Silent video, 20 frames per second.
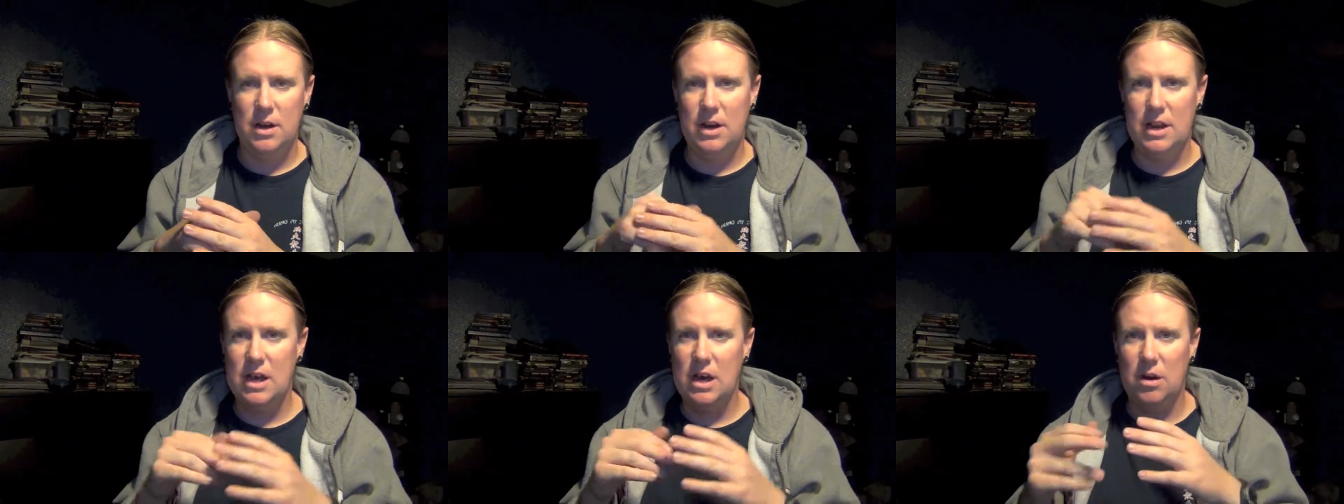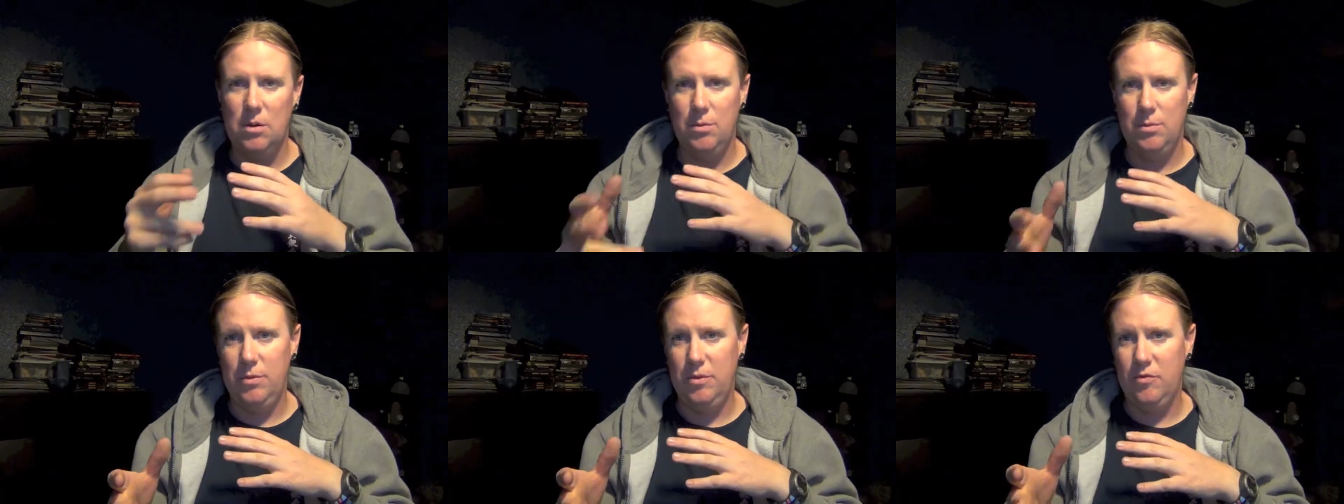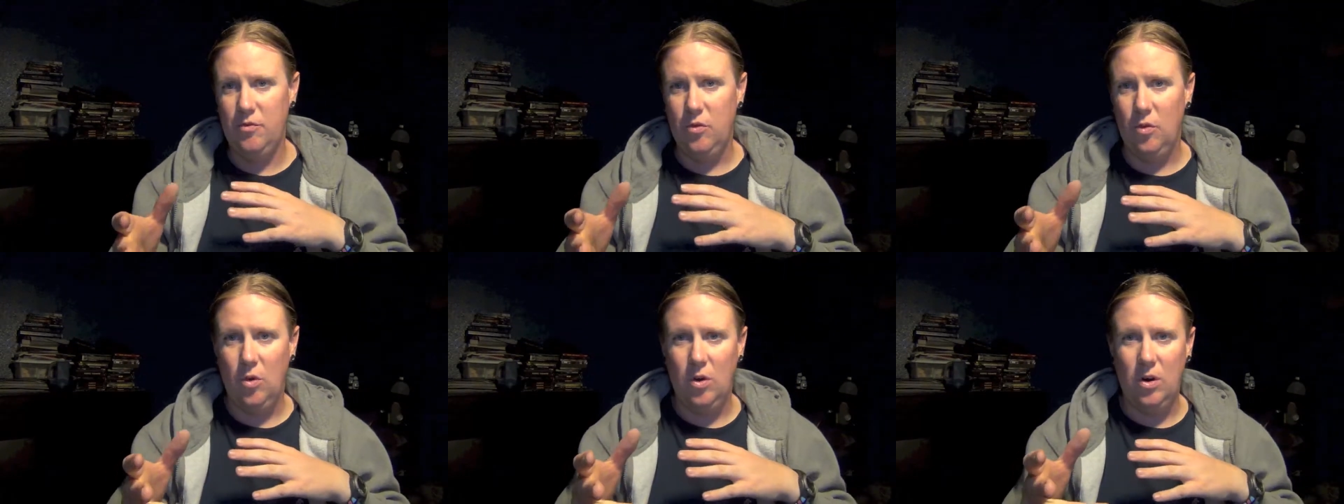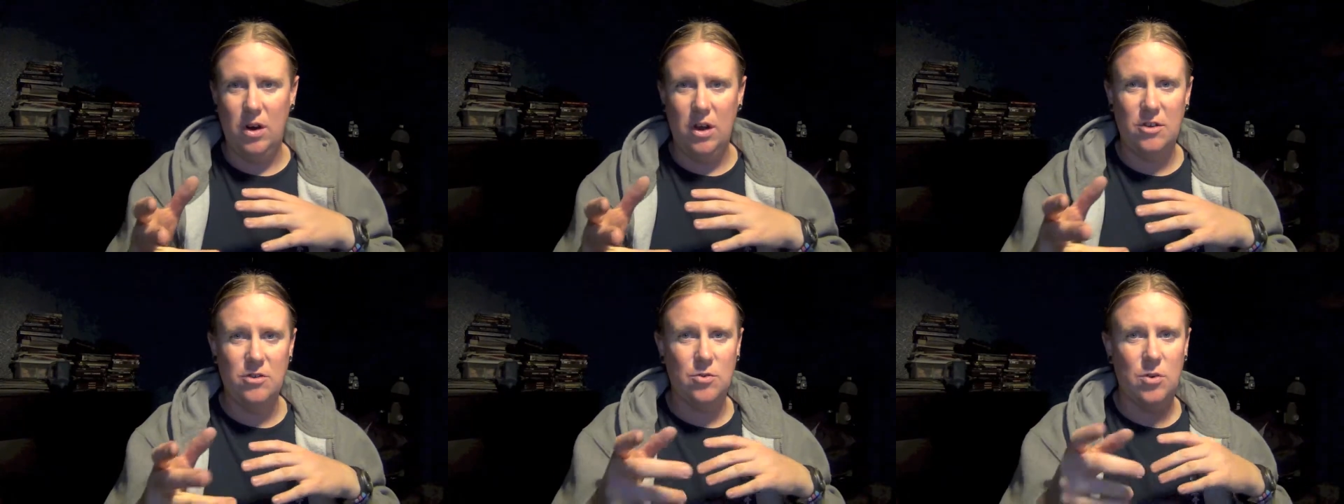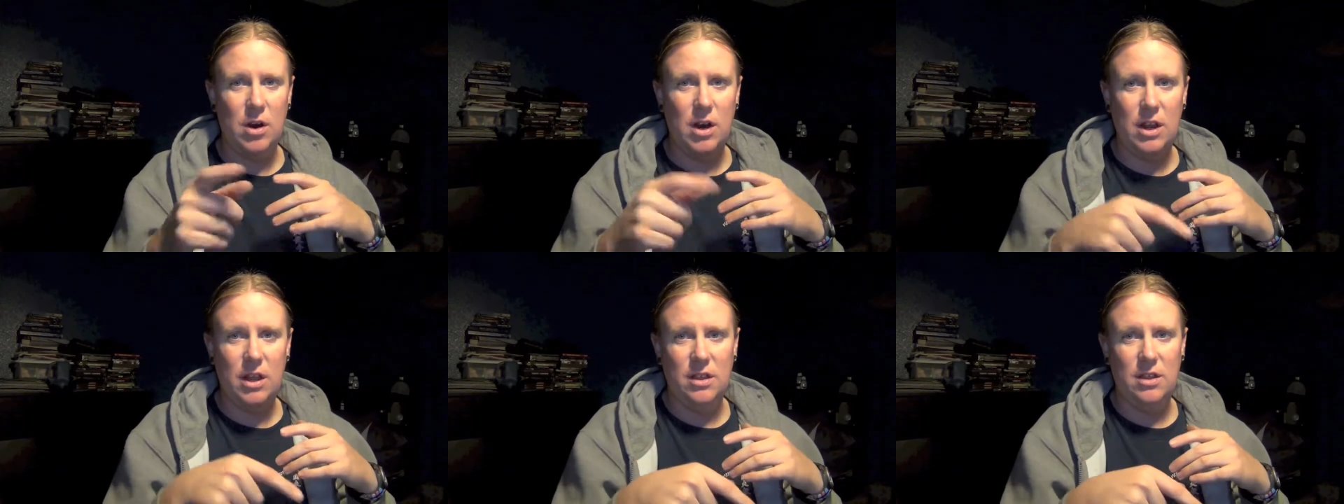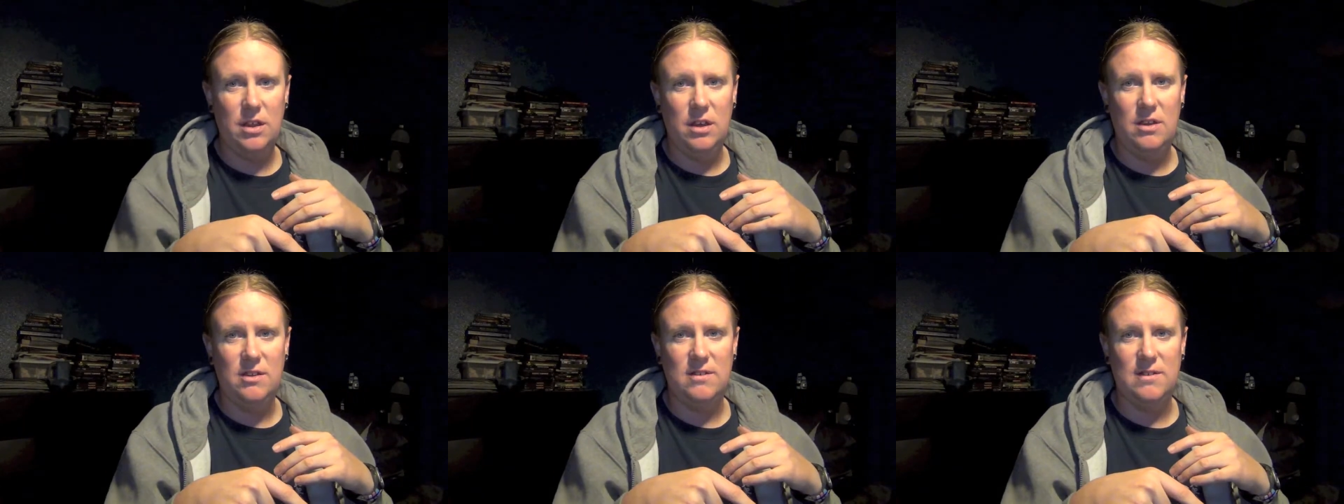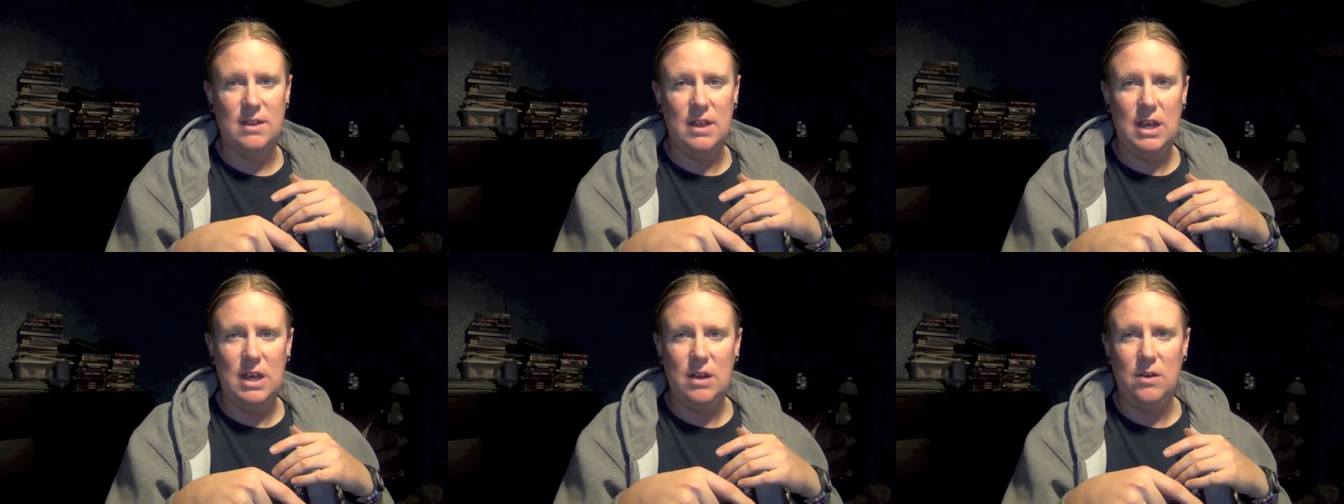Now, before I was riding
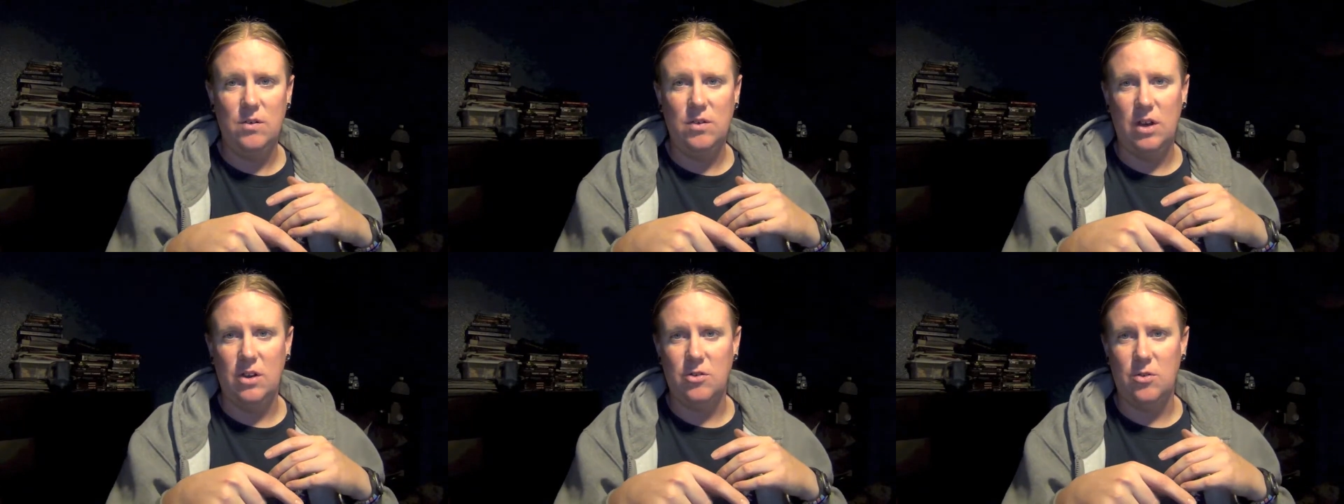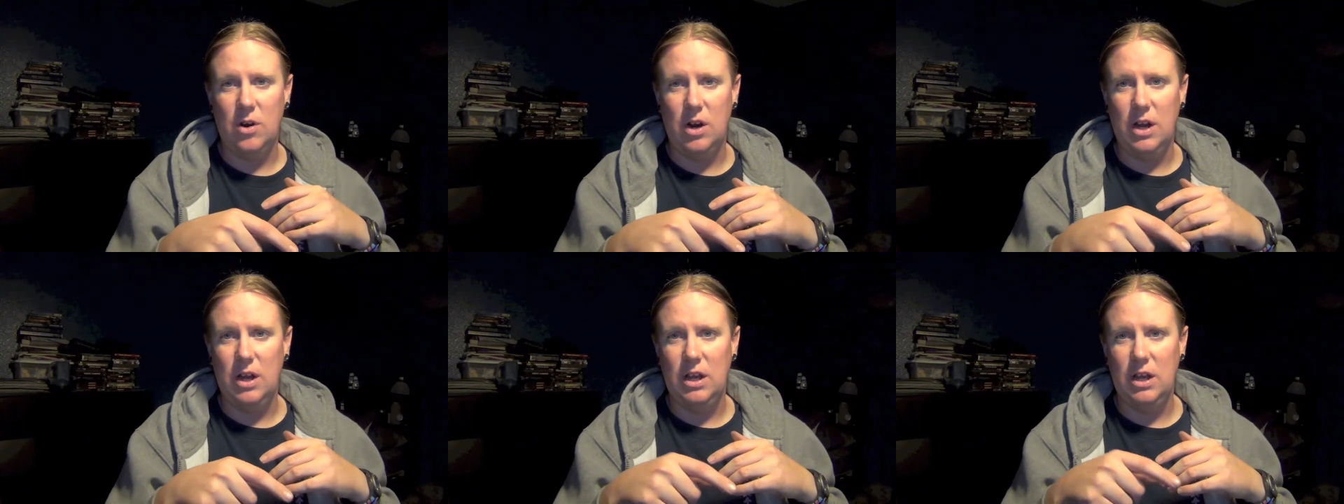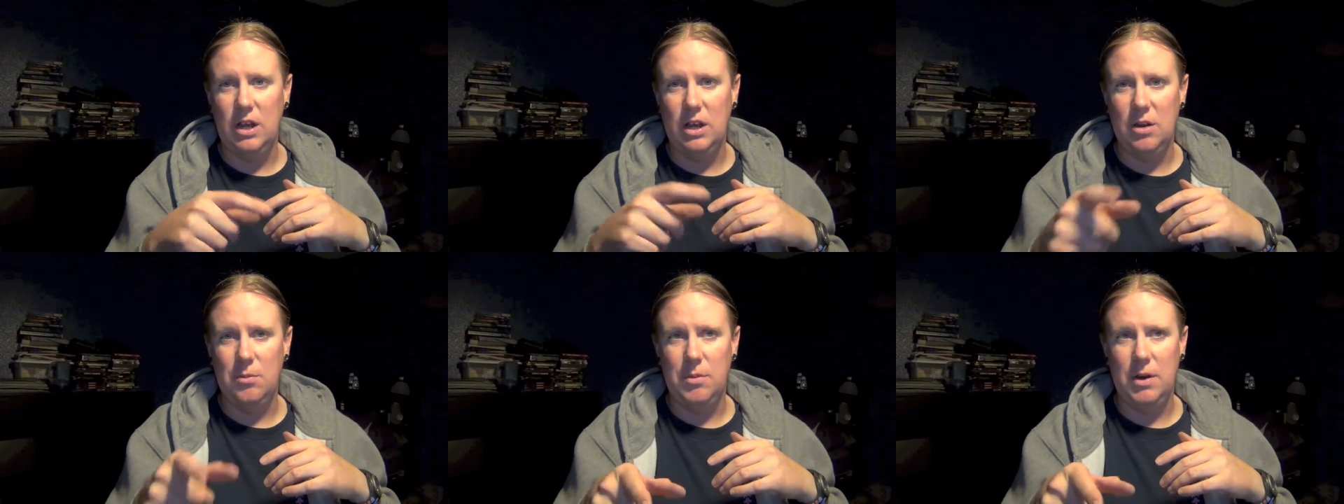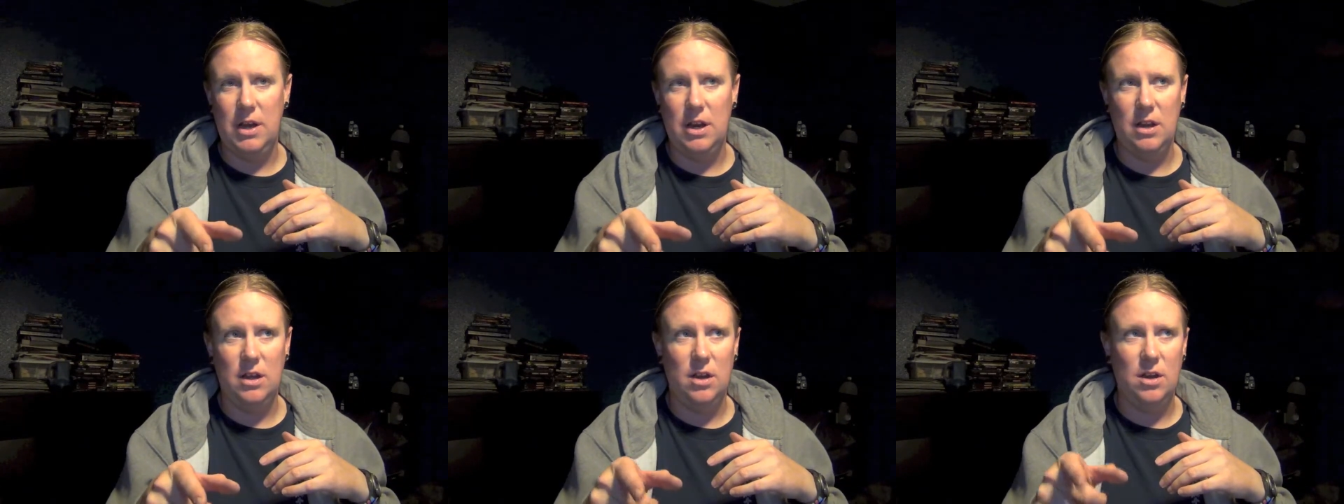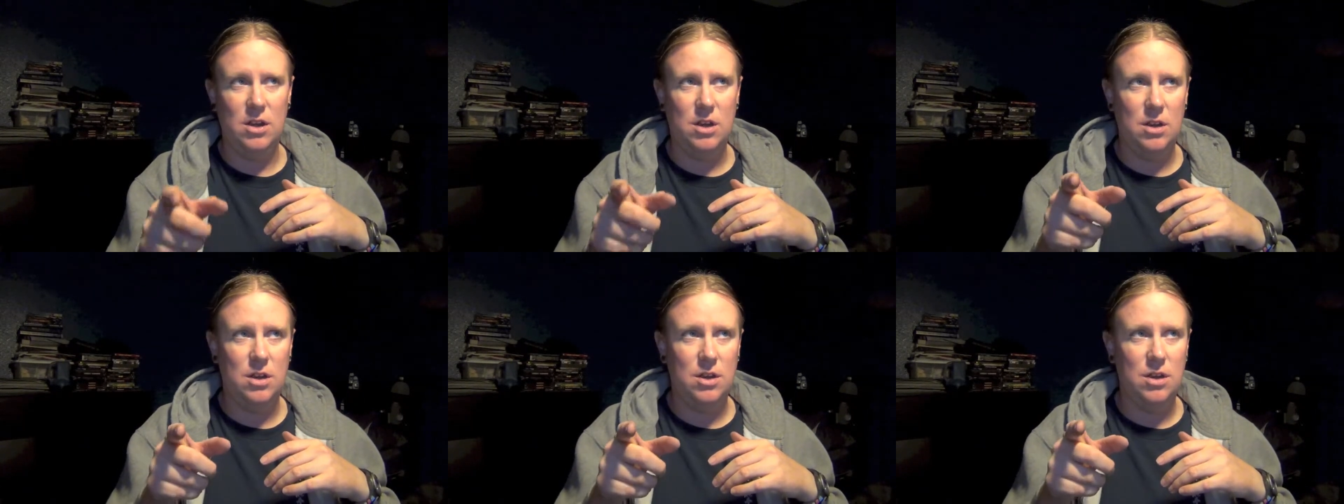these Theeves, I was riding independent